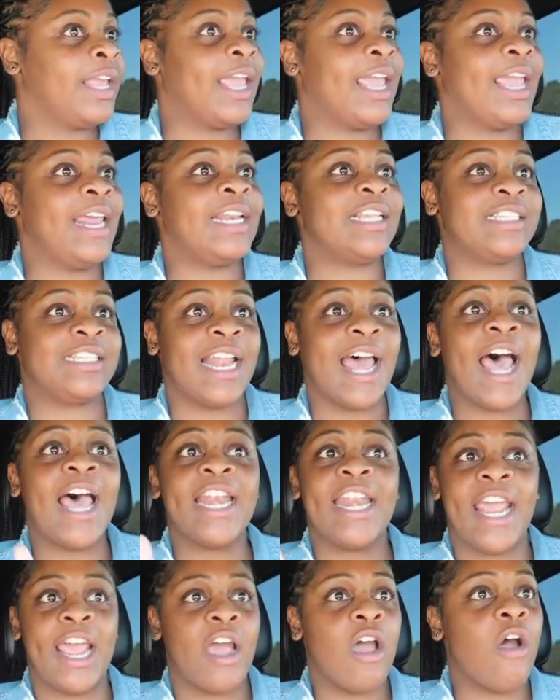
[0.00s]
And it's not
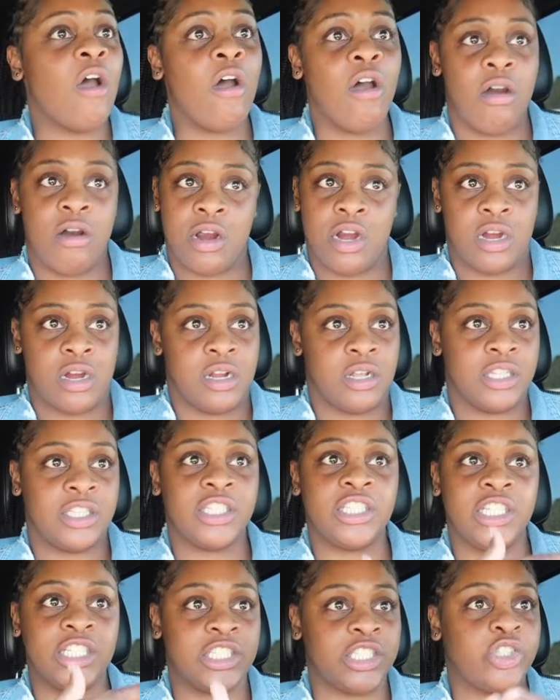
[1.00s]
that hard to
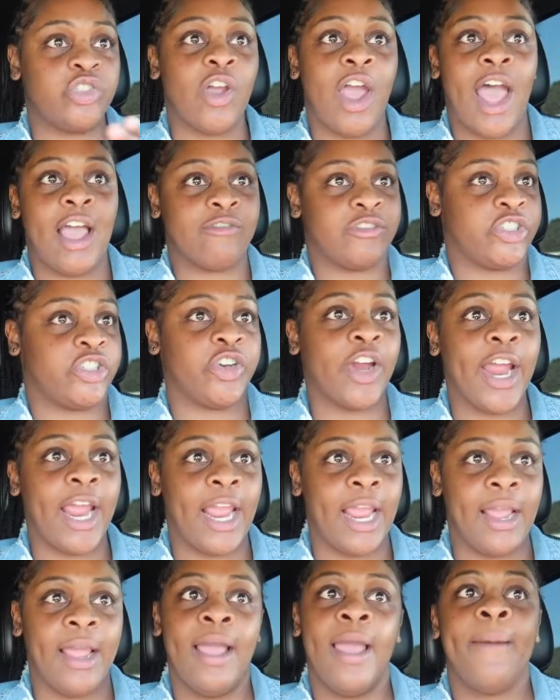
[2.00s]
just drive
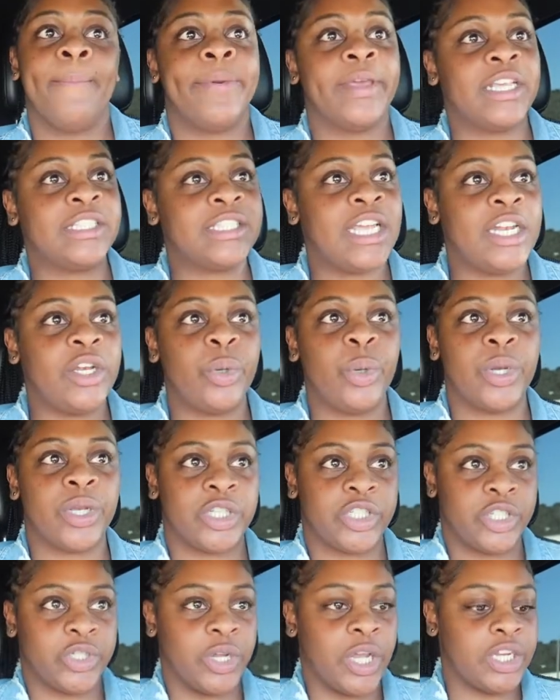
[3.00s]
straight because they're doing
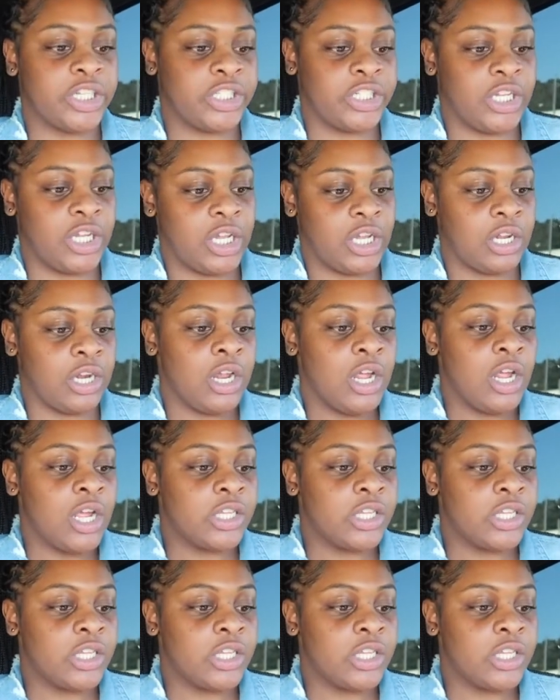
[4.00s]
construction.